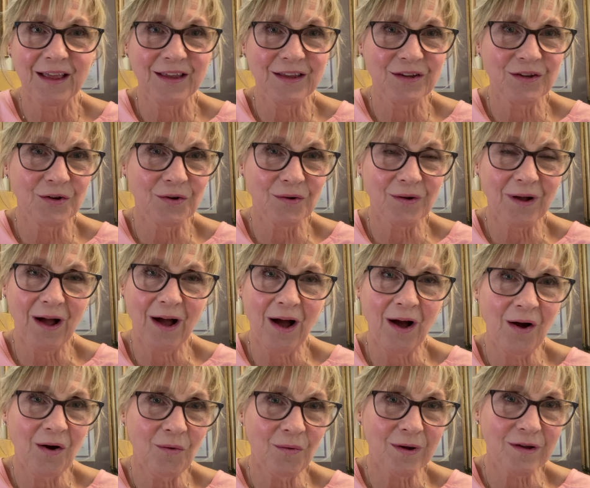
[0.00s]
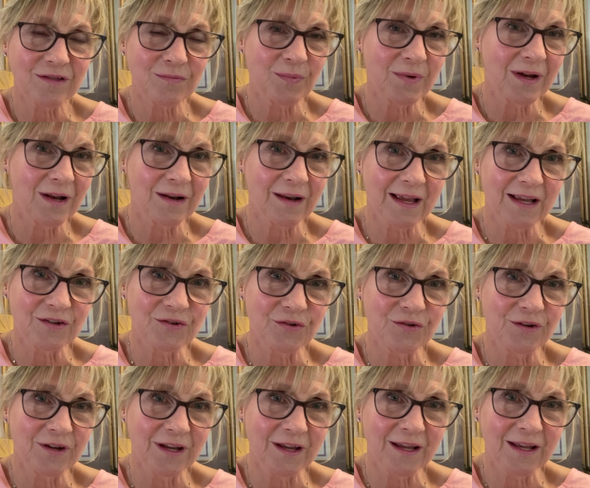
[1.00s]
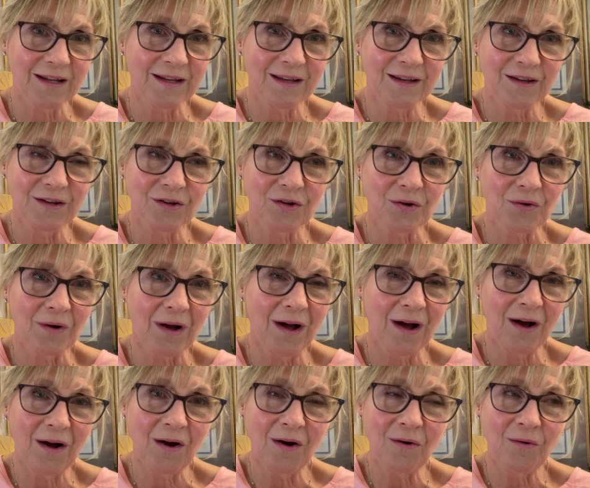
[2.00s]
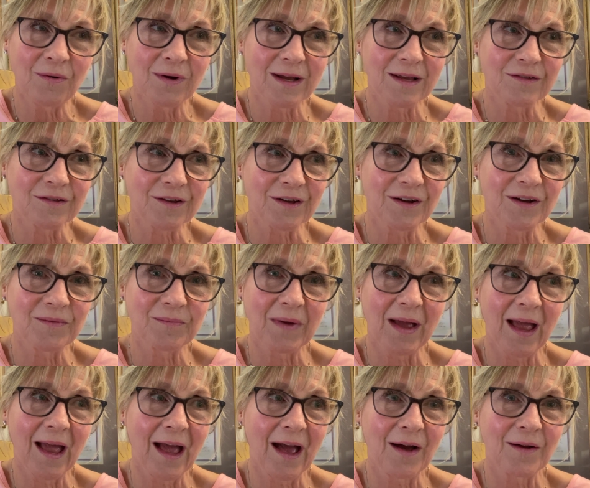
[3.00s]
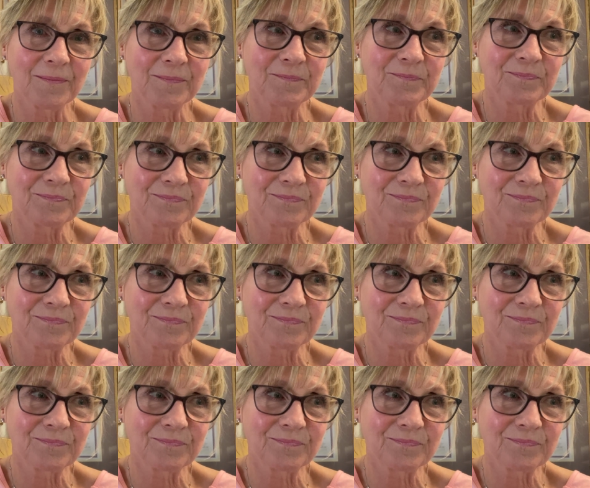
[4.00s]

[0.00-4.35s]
You'll always be glad you did. You'll always come out